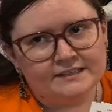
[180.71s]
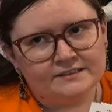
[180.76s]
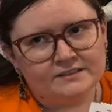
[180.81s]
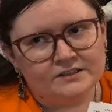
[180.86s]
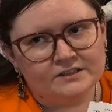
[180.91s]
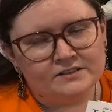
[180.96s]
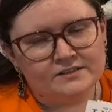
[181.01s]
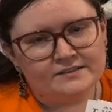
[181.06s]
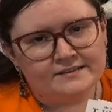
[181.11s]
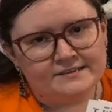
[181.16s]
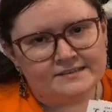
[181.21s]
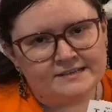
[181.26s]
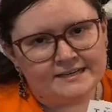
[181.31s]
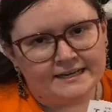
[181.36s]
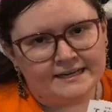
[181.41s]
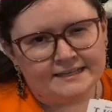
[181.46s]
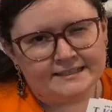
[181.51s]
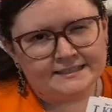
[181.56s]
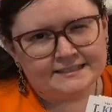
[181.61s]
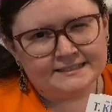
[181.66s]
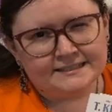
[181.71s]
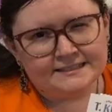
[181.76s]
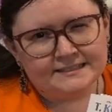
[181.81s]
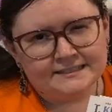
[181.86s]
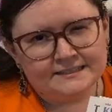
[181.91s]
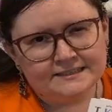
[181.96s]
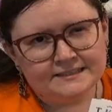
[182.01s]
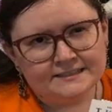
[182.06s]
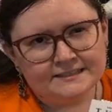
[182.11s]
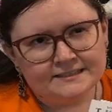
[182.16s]
her
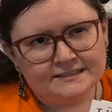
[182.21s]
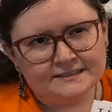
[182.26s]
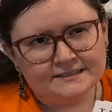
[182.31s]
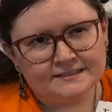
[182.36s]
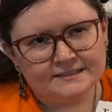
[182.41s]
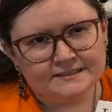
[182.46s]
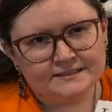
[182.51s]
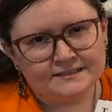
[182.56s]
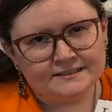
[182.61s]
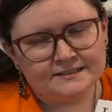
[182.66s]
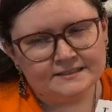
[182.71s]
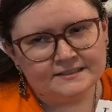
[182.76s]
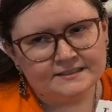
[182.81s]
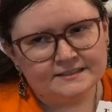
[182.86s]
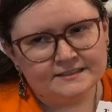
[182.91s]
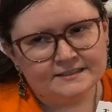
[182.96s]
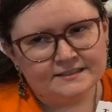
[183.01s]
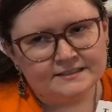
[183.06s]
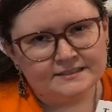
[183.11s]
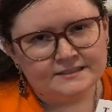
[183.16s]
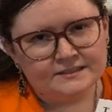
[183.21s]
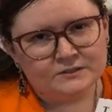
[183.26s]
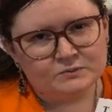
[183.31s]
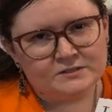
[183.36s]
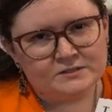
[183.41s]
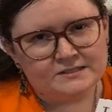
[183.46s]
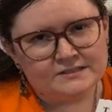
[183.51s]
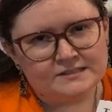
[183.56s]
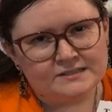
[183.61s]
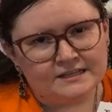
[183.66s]
dad
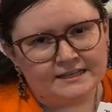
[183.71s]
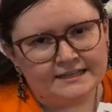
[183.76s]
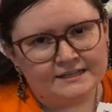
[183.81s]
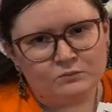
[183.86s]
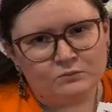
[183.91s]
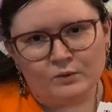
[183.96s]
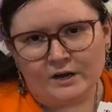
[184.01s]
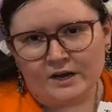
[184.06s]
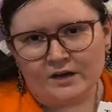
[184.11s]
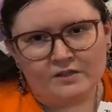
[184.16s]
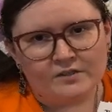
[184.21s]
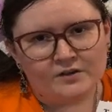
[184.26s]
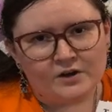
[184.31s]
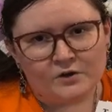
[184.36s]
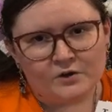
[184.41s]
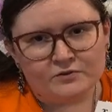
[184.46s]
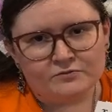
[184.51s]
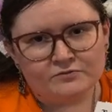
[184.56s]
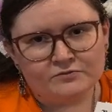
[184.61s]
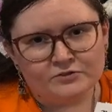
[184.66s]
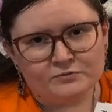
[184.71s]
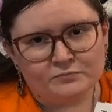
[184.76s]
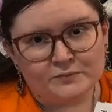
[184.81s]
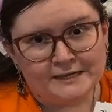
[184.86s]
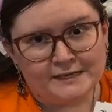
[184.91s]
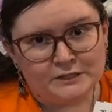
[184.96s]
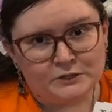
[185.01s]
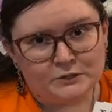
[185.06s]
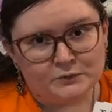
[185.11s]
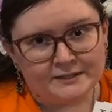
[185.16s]
was like well known for
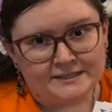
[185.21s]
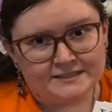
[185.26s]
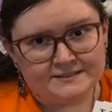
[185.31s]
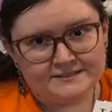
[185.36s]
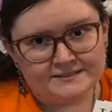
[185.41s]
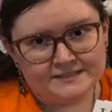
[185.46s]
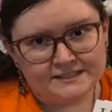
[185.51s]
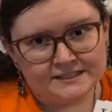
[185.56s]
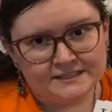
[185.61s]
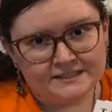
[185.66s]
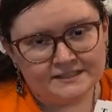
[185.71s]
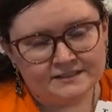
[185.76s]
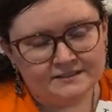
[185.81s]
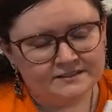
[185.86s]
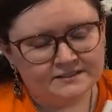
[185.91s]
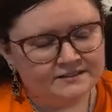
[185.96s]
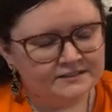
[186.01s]
being crazy,